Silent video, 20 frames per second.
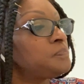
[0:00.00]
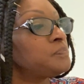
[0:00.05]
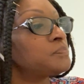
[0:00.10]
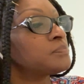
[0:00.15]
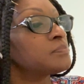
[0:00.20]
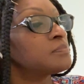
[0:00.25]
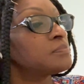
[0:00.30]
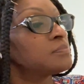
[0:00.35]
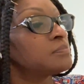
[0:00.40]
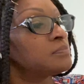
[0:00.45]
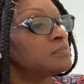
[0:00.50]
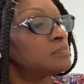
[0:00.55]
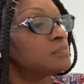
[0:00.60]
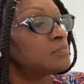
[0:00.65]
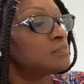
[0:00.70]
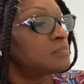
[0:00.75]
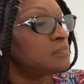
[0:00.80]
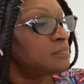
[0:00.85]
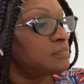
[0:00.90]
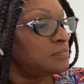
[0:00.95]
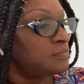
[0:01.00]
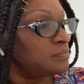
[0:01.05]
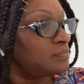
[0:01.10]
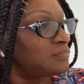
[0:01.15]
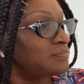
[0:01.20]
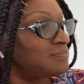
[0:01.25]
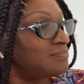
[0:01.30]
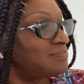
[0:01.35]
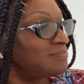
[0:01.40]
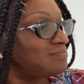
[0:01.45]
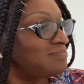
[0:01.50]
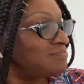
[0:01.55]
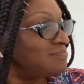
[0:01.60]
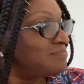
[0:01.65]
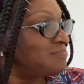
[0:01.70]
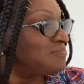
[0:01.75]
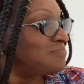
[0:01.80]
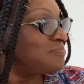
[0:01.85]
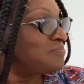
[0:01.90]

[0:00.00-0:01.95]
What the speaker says: (no one is talking)